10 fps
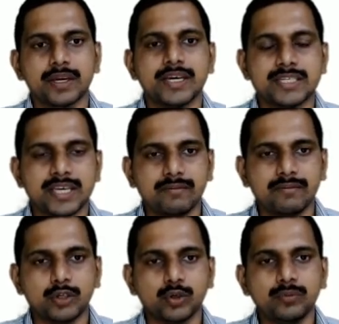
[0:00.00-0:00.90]
is
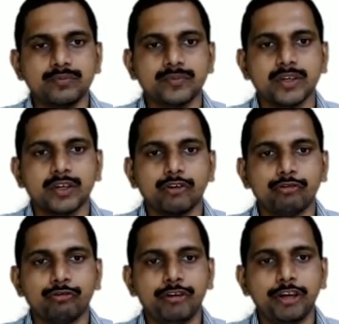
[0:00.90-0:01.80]
equal to
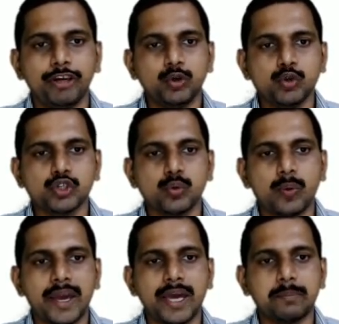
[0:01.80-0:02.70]
V2
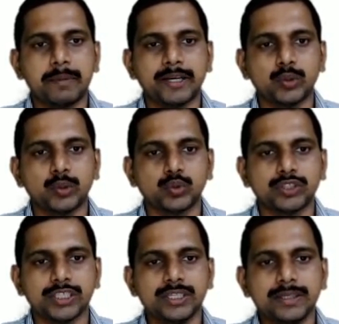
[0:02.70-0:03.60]
square by
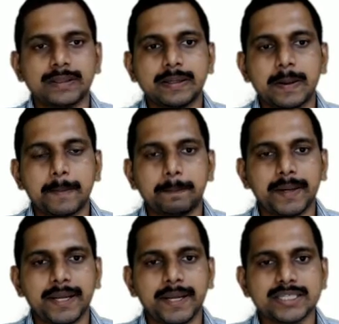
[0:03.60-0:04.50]
2G
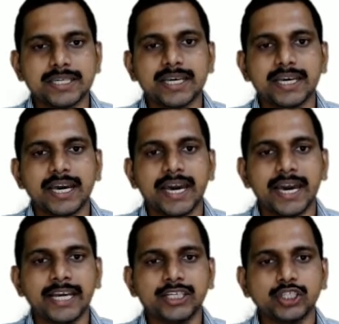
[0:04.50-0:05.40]
plus
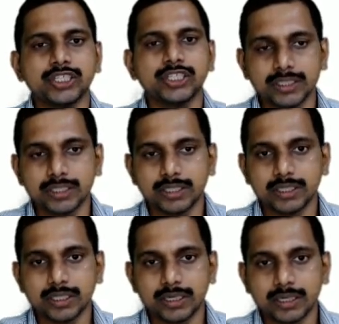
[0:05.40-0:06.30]
H
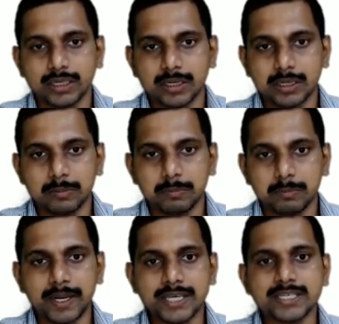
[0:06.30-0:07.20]

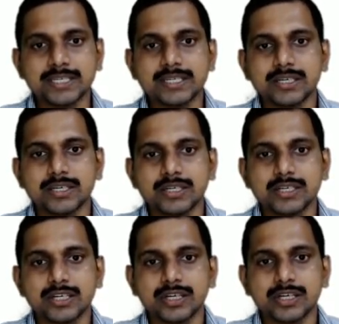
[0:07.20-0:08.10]
plus
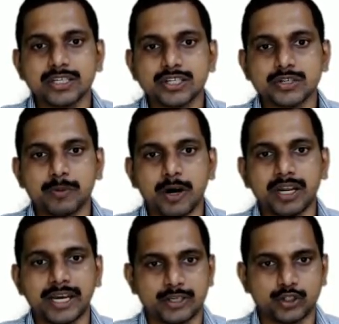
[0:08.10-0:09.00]

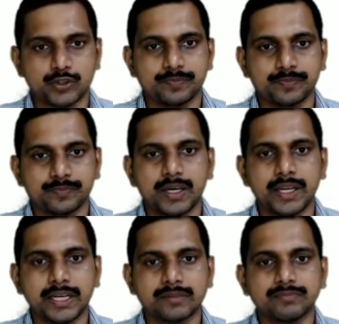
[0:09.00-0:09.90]
small h,
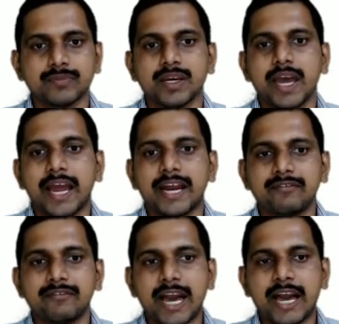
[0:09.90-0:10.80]
correct?
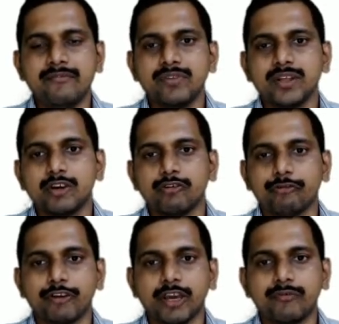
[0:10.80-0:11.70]
And we have
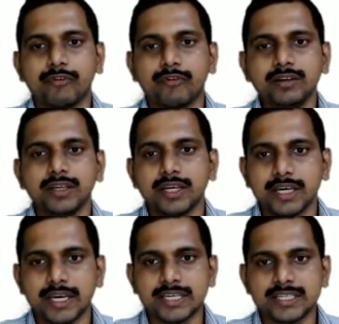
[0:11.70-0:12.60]
V1
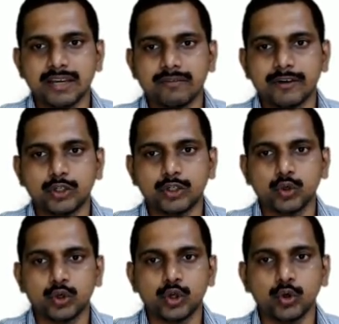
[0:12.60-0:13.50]
is equal
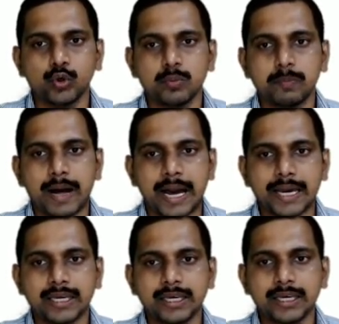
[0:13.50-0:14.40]
to Q
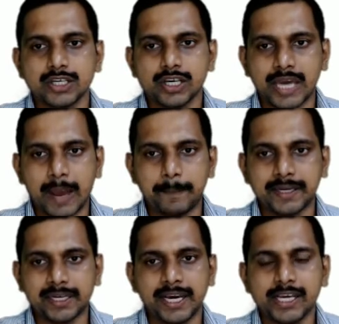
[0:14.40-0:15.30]
by
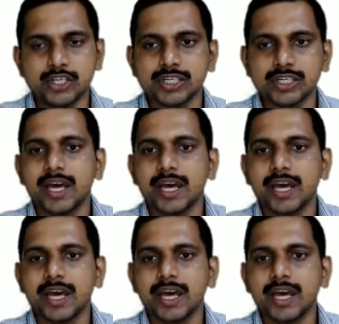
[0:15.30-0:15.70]
capital H